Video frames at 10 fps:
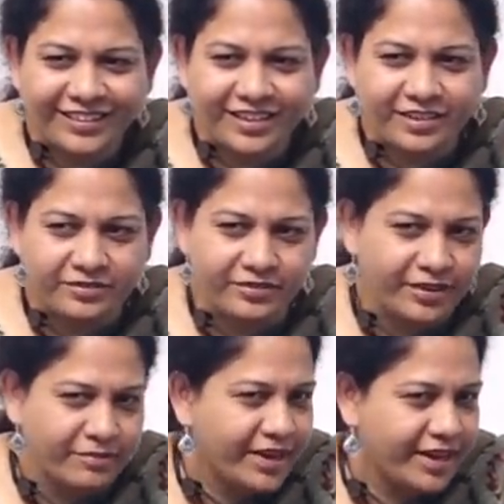if
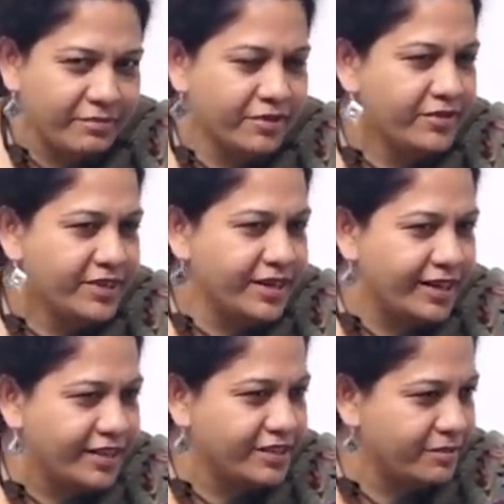we make a movie that
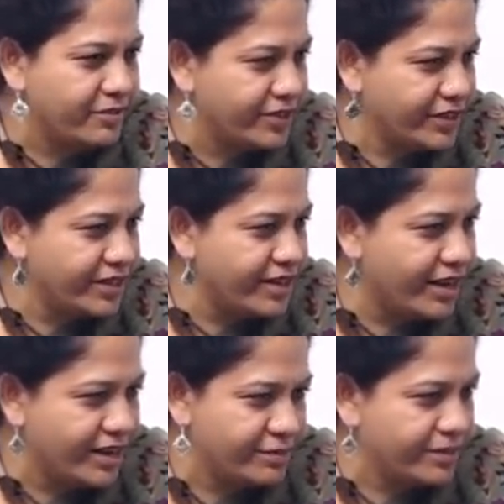has to be for three
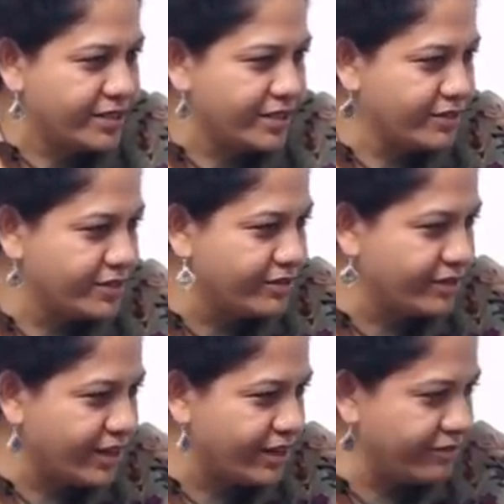hours, paisa
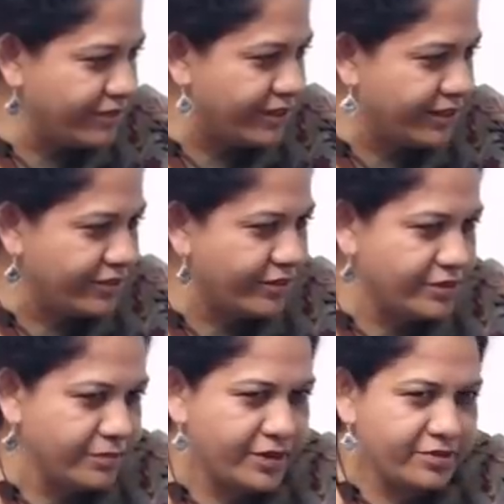vasool kind of a thing, you have
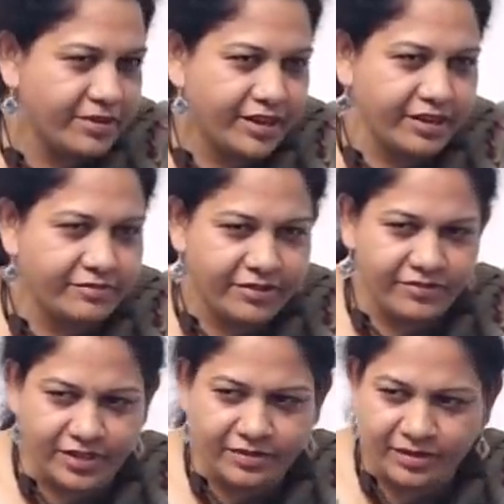spent
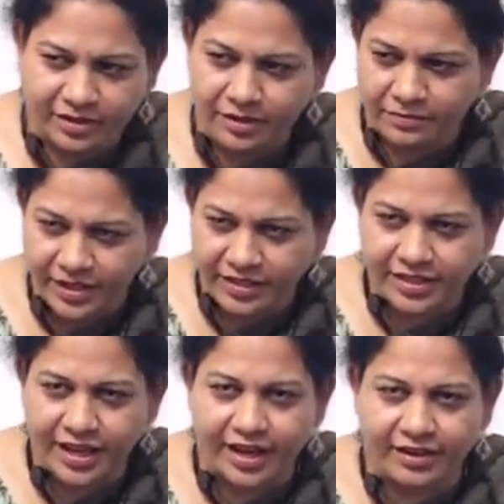250 rupees
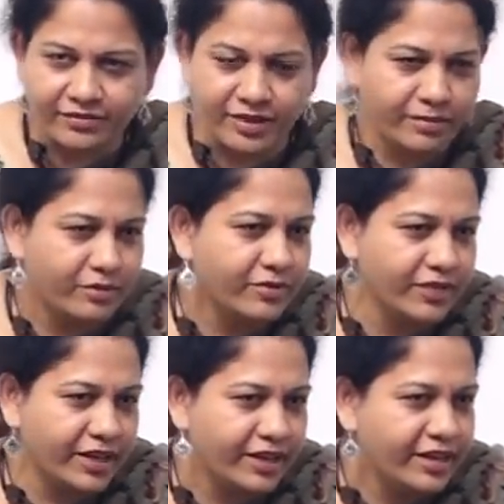there for a
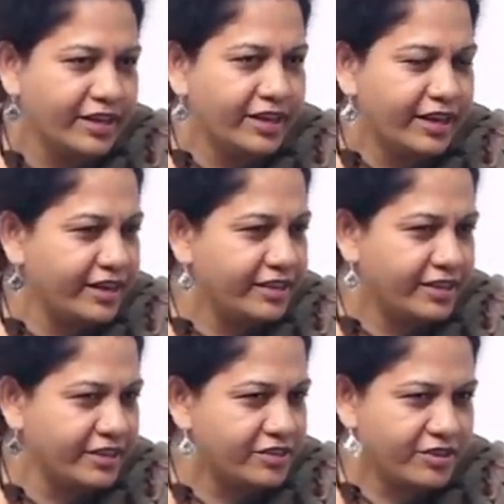movie,
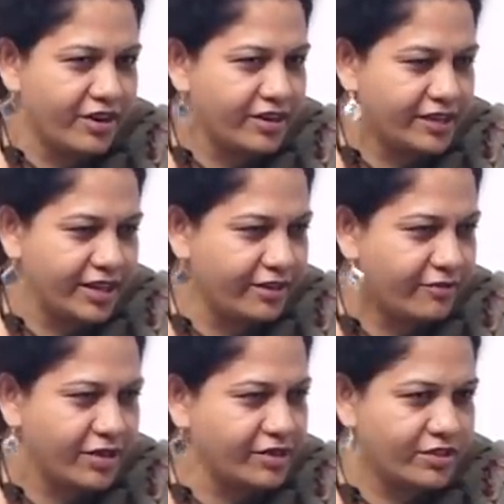anything short there,
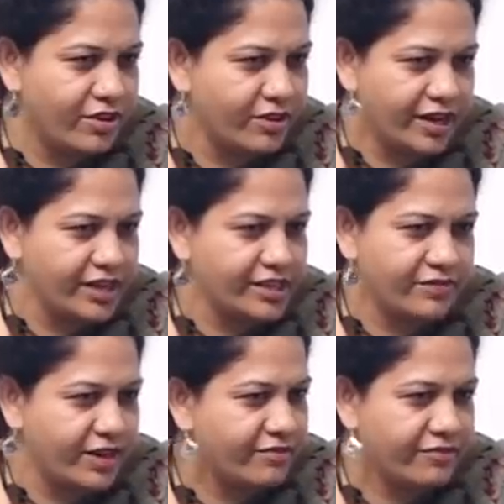one song less,
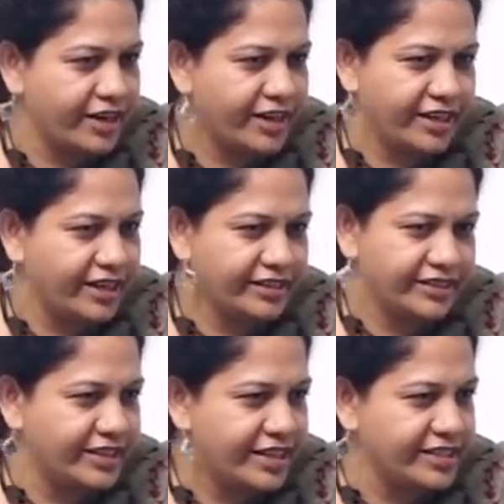one fight less,
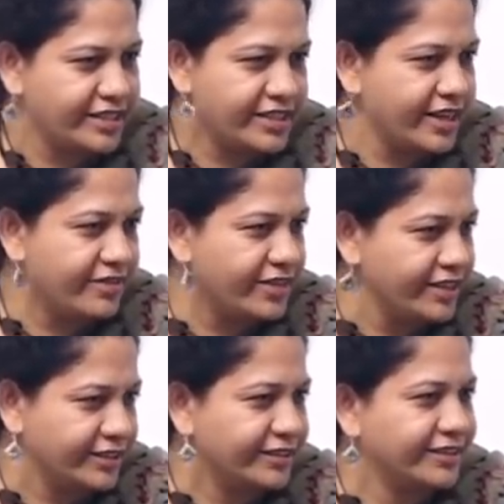it doesn't savor
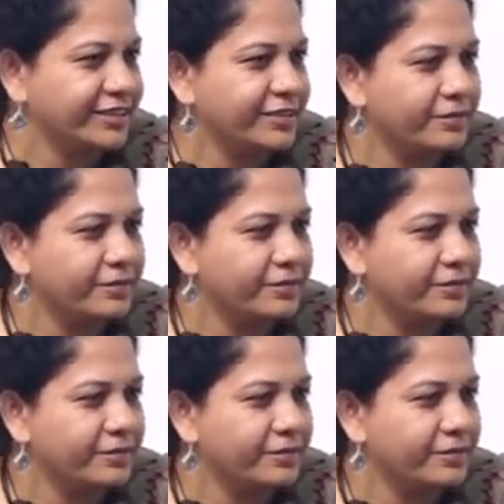us.